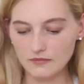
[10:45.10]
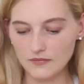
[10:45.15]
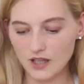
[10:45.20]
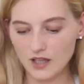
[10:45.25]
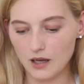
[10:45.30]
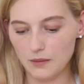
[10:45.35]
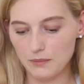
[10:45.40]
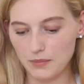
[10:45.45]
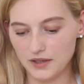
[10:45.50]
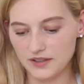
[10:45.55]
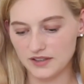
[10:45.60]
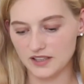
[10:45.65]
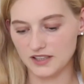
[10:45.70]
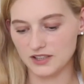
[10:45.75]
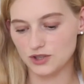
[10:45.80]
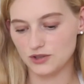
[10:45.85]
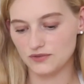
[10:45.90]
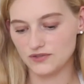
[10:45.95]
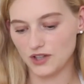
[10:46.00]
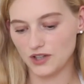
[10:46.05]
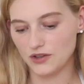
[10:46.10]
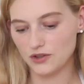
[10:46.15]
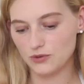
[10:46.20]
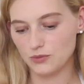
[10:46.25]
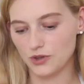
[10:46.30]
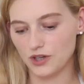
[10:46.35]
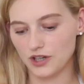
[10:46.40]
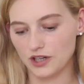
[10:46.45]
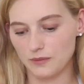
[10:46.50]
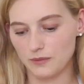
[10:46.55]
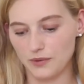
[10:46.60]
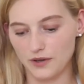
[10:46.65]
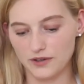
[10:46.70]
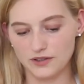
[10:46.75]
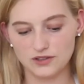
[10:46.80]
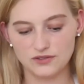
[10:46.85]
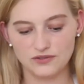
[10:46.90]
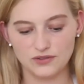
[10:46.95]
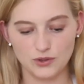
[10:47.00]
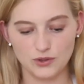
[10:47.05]
Abundance. You've done the work. Abundance
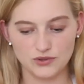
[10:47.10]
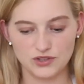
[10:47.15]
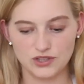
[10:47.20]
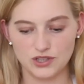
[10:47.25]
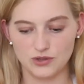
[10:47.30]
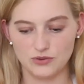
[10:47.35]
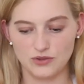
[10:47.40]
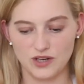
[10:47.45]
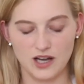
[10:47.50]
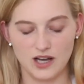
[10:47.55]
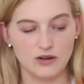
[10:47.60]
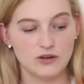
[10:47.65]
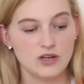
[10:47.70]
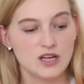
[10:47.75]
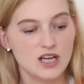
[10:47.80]
flows to you now.